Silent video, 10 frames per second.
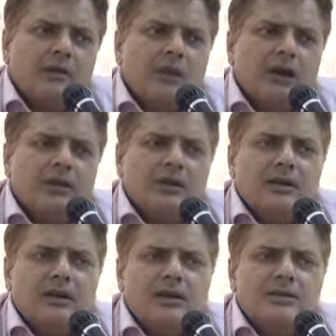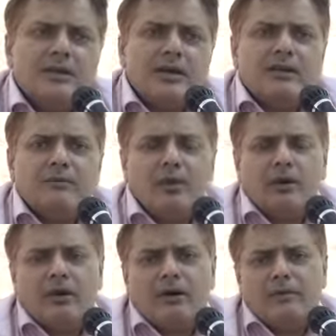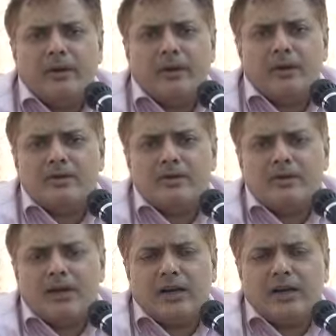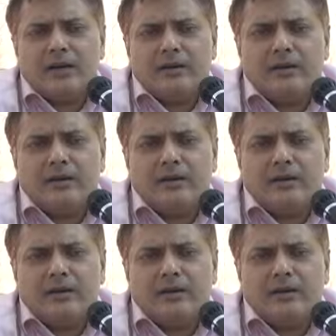But instead what government does is that it